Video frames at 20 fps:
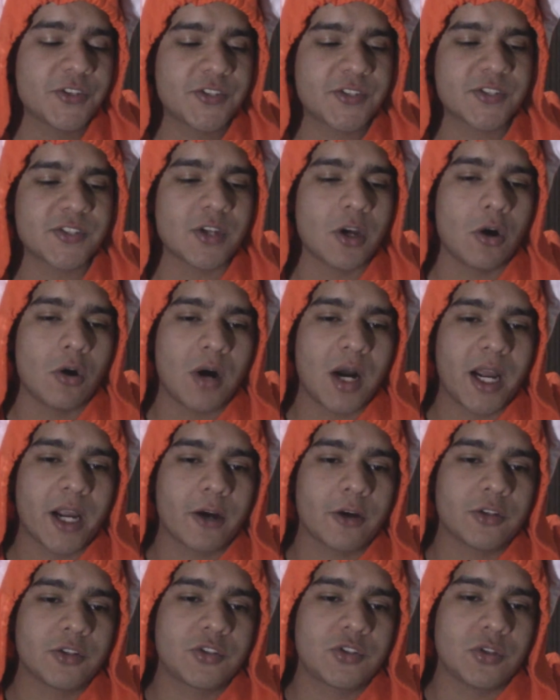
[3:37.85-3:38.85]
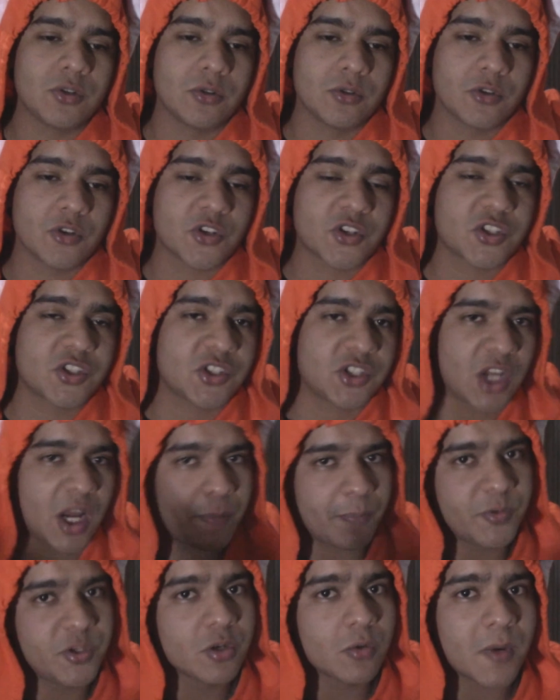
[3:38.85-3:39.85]
So I'm going to
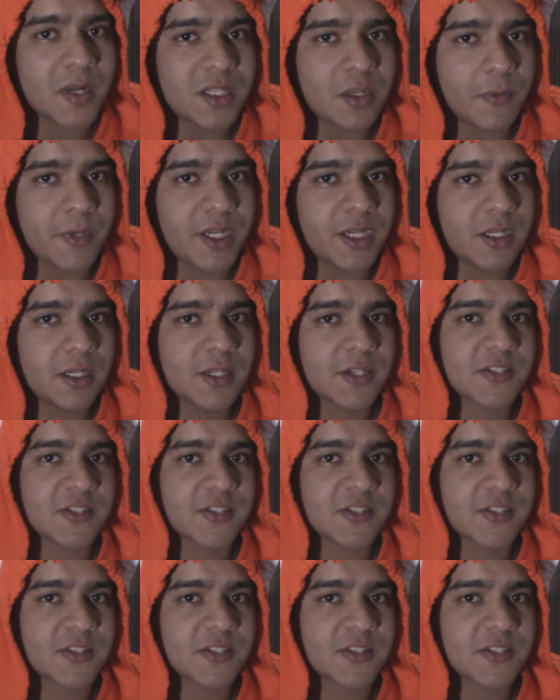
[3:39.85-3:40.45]
stop your rendering,